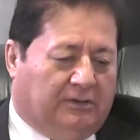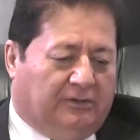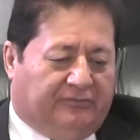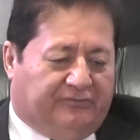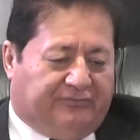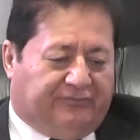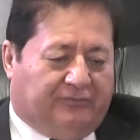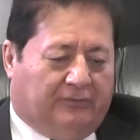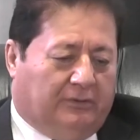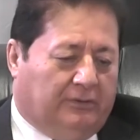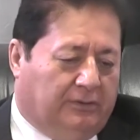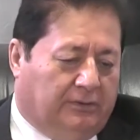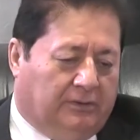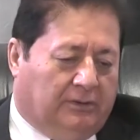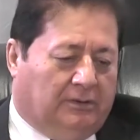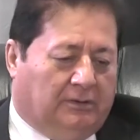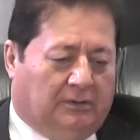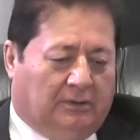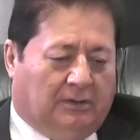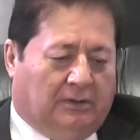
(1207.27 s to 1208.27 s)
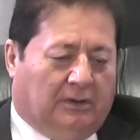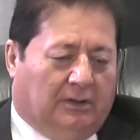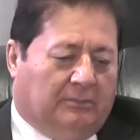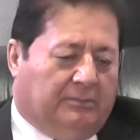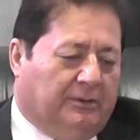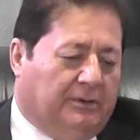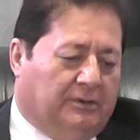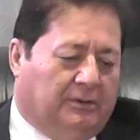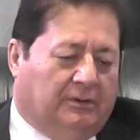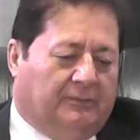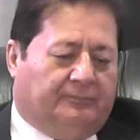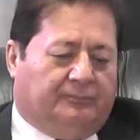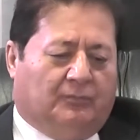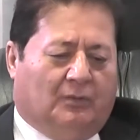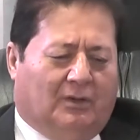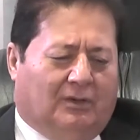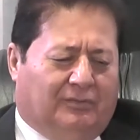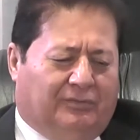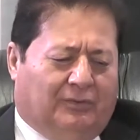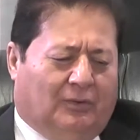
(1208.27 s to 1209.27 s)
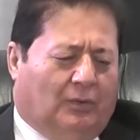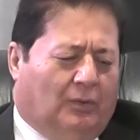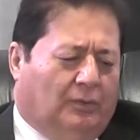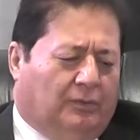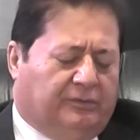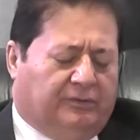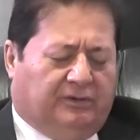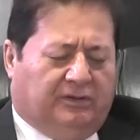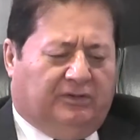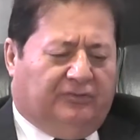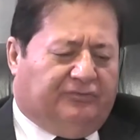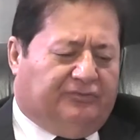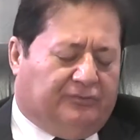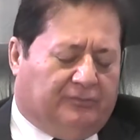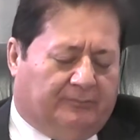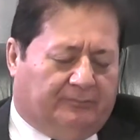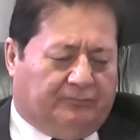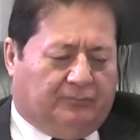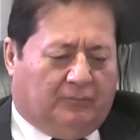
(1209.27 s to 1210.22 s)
and Syria and Lebanon, the whole region,